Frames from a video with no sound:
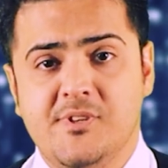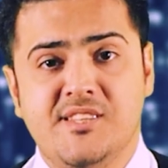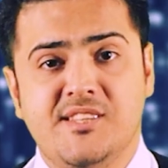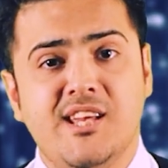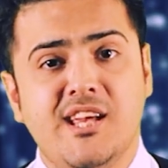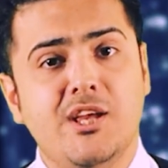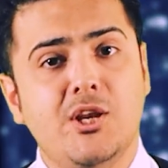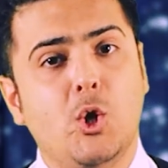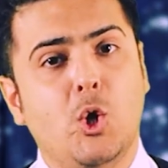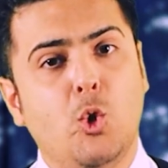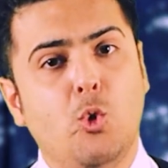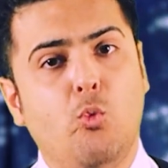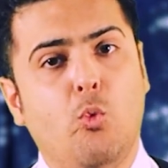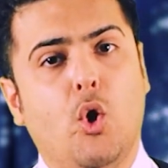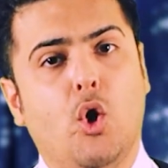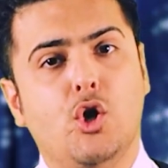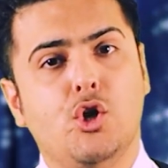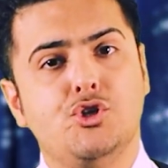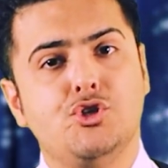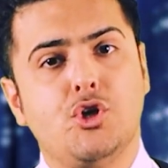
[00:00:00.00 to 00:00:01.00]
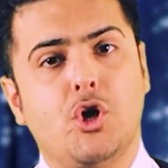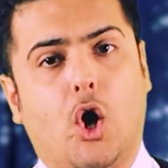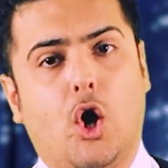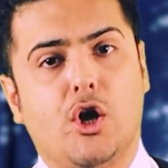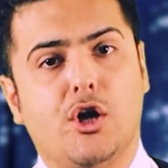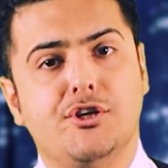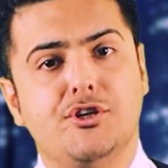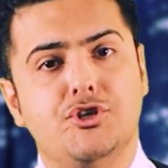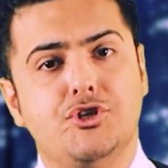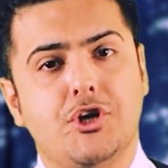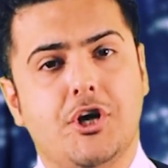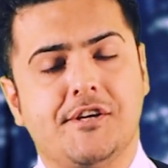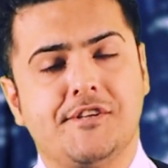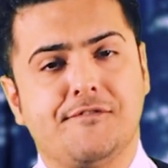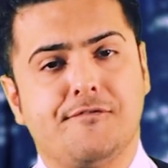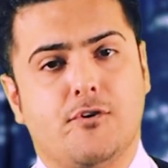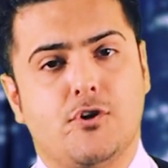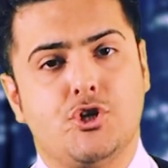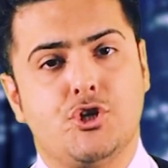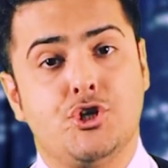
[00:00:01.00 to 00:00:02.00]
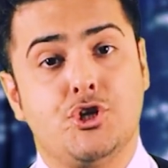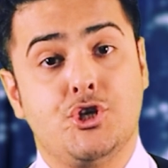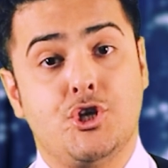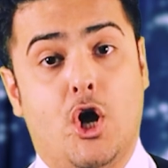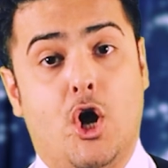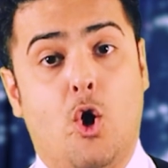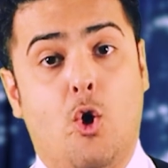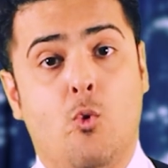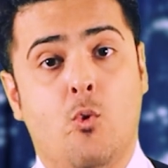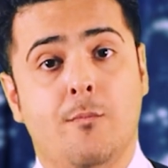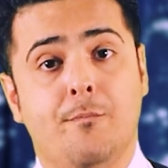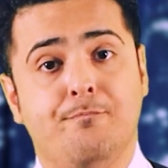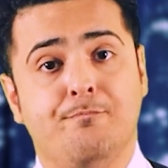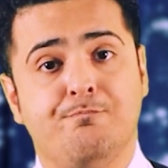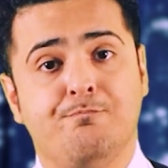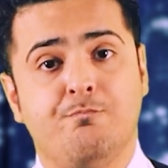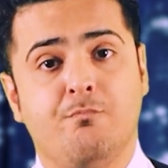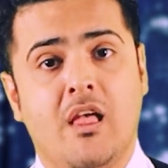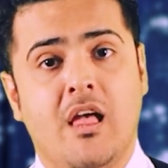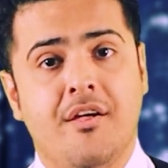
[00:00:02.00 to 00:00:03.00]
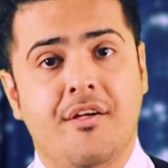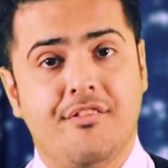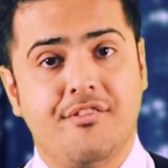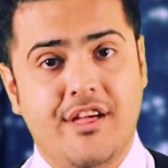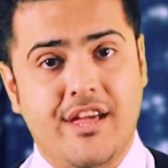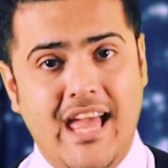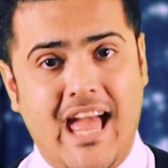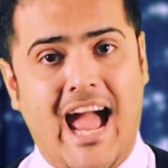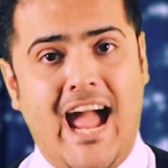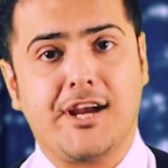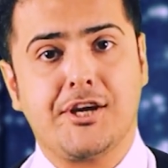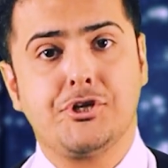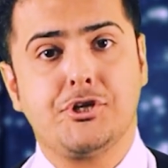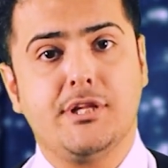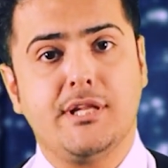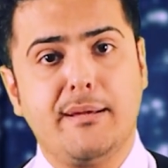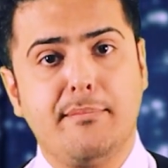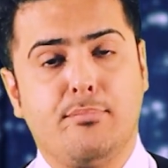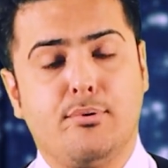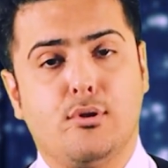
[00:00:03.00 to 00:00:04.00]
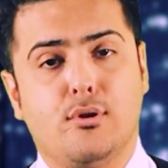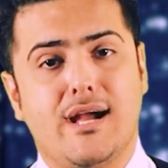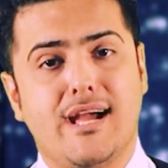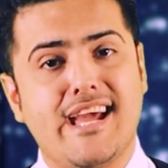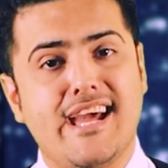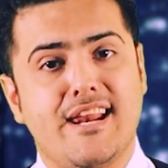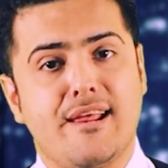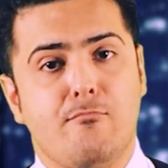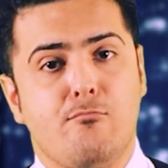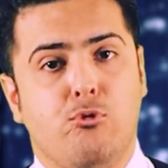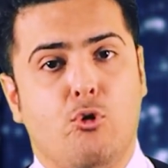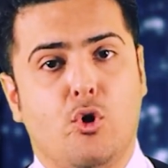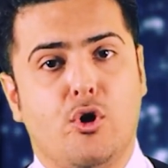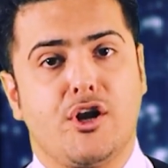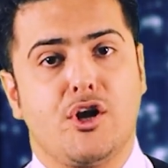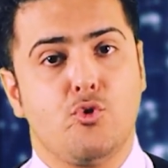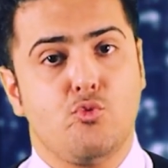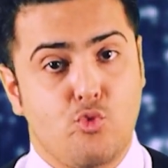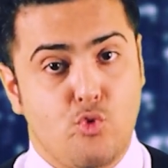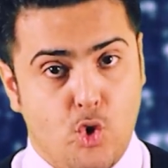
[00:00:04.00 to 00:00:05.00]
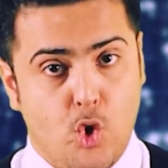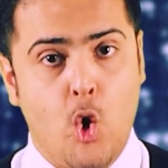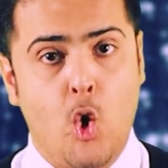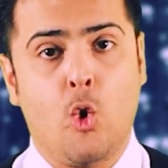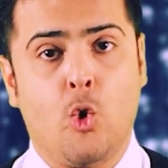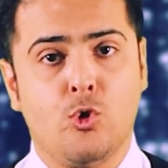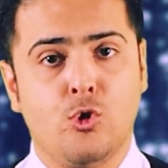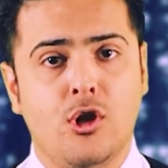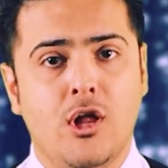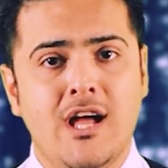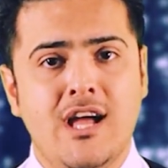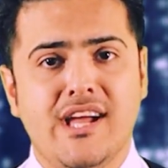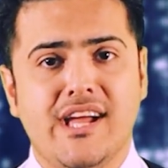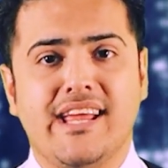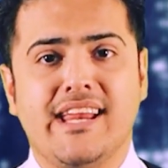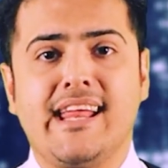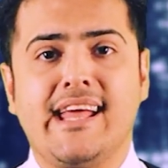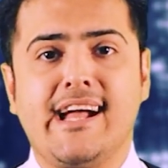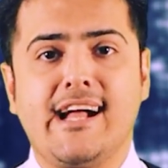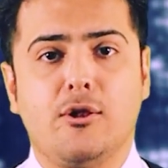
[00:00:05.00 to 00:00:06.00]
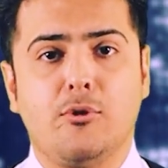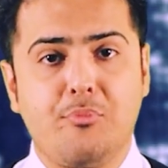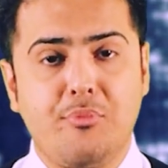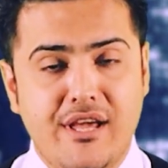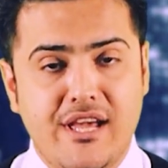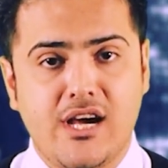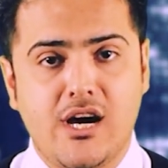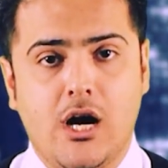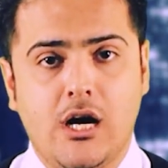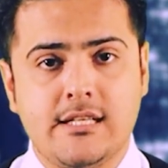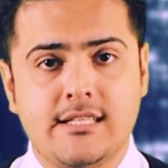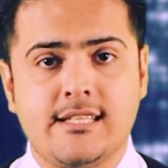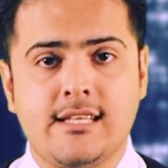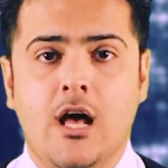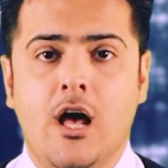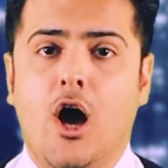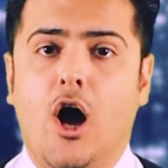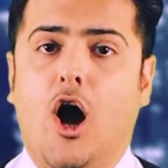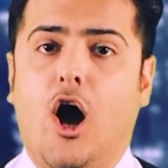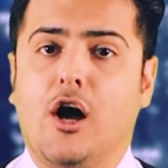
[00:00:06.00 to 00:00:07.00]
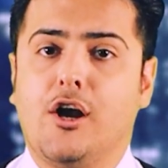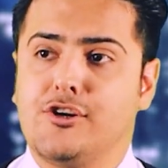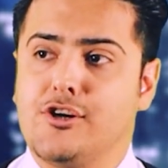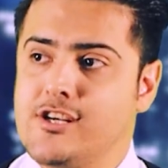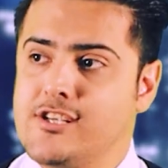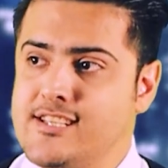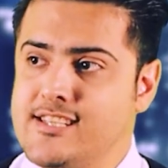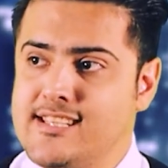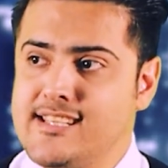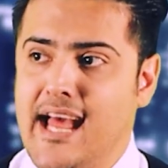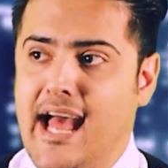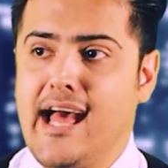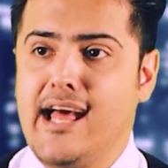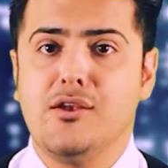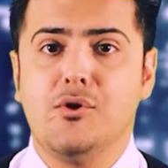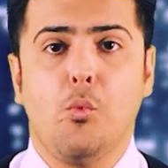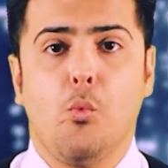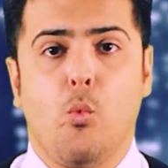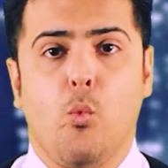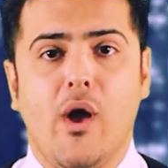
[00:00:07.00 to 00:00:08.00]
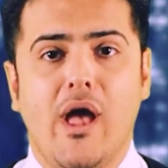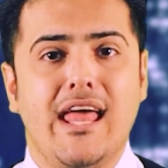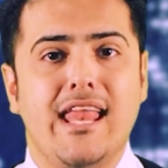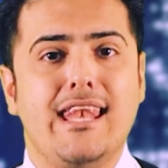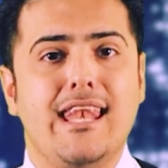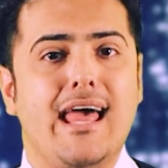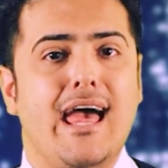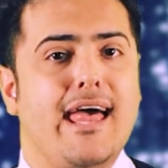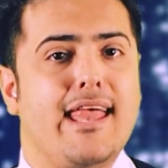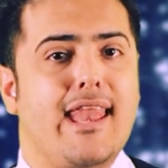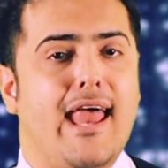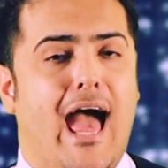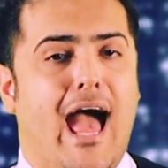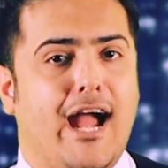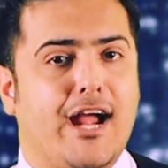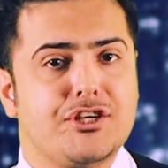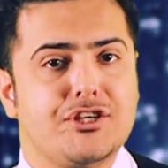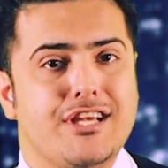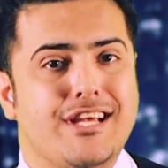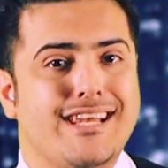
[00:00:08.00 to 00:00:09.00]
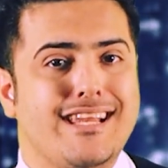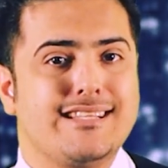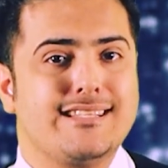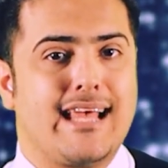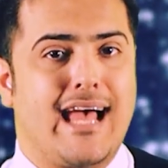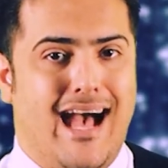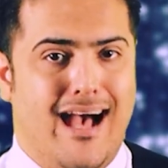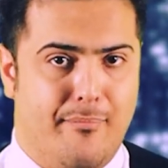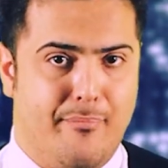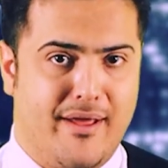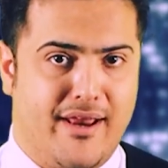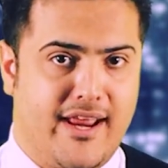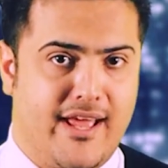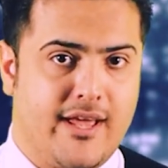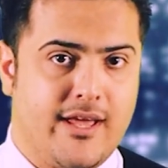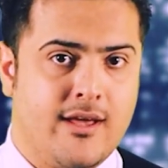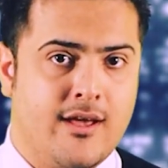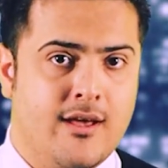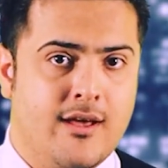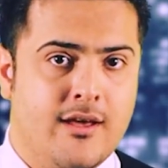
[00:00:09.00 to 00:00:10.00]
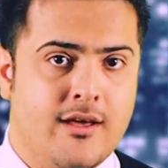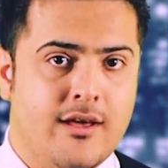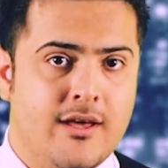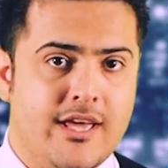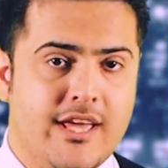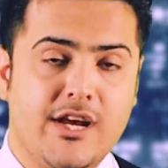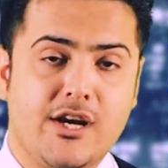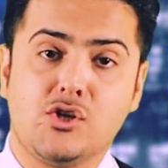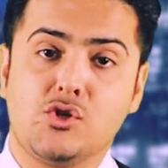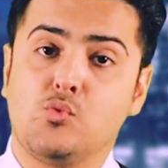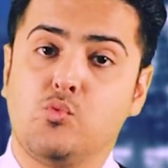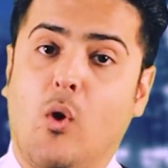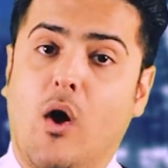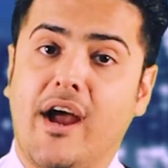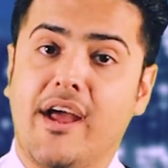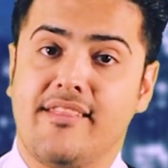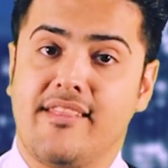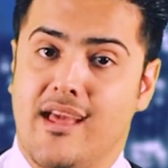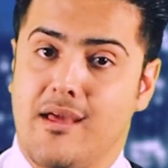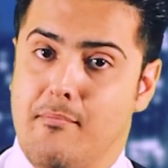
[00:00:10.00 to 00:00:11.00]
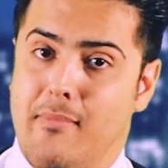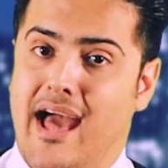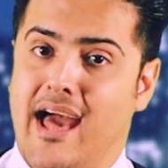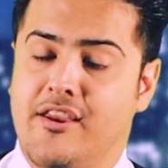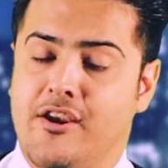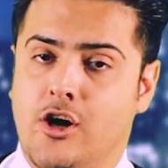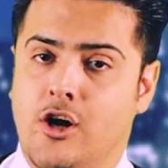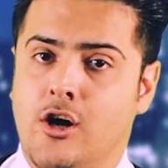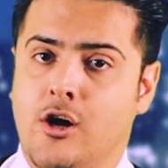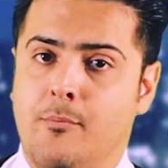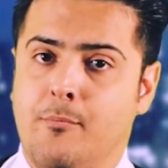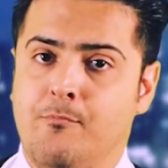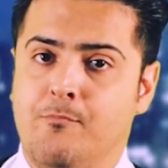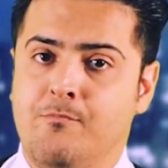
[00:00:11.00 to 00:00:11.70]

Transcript: Signal words aren't just for show. They actually play an important role in helping us understand when an action is happening. Here's why they matter.